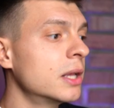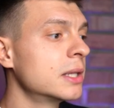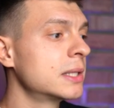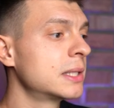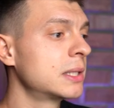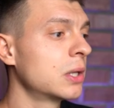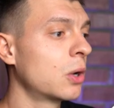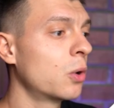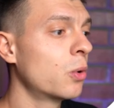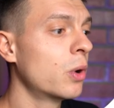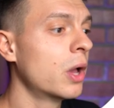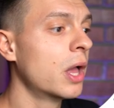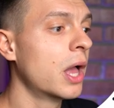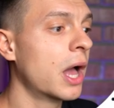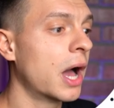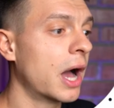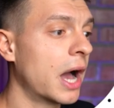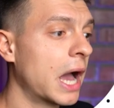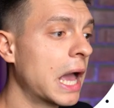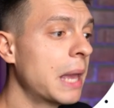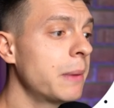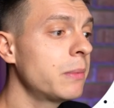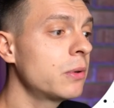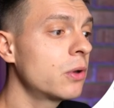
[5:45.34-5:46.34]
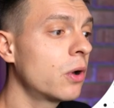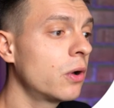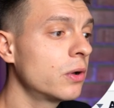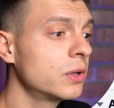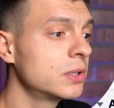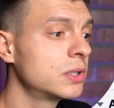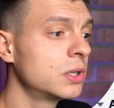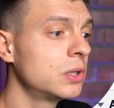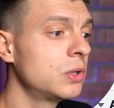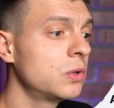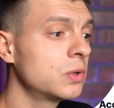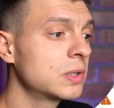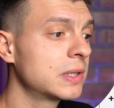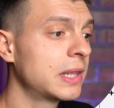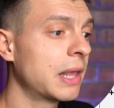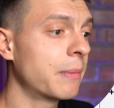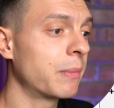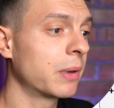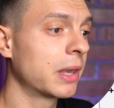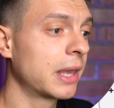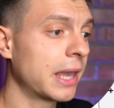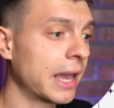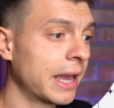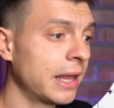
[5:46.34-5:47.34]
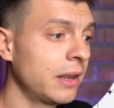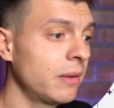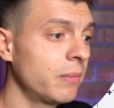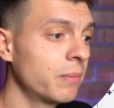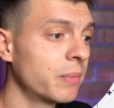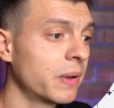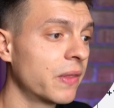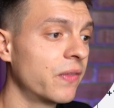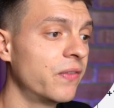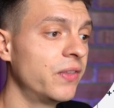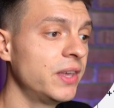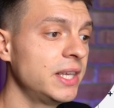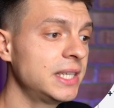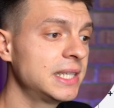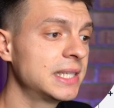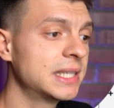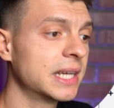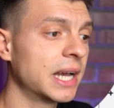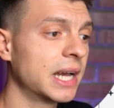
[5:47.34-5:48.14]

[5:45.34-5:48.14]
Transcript: So I'm going to use them again, but this